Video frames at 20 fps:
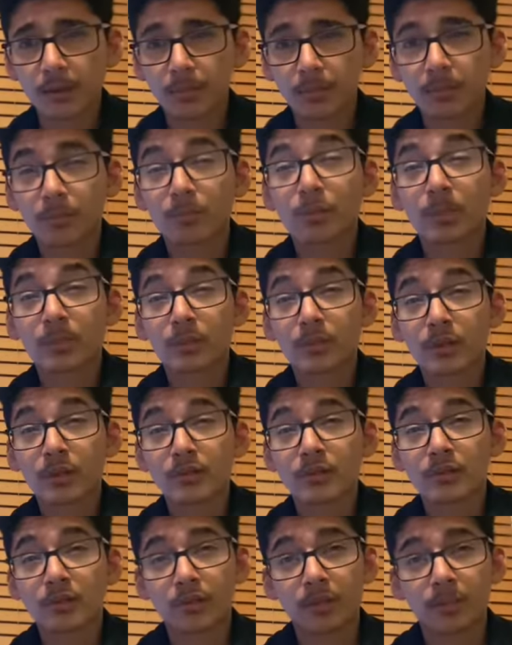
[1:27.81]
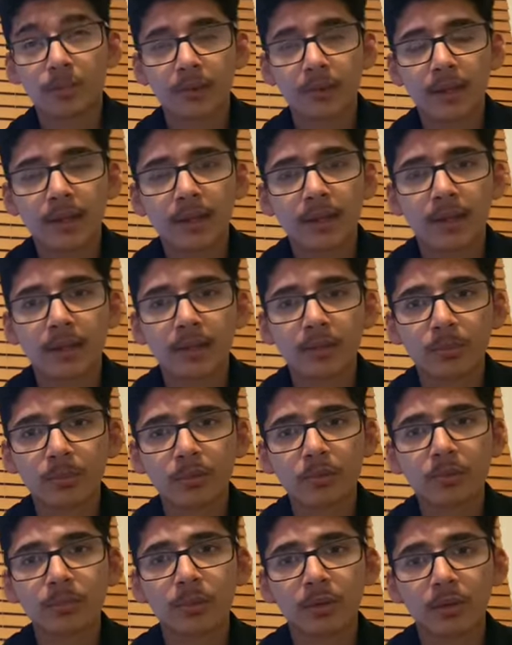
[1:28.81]
preparation of the bread and the
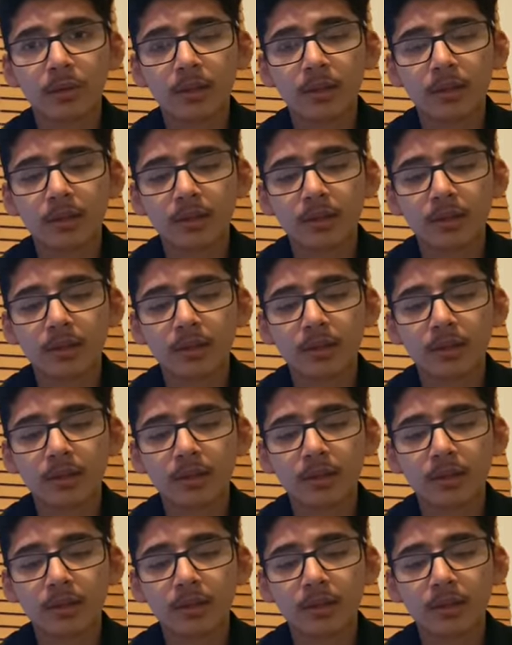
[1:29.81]
pulled pork.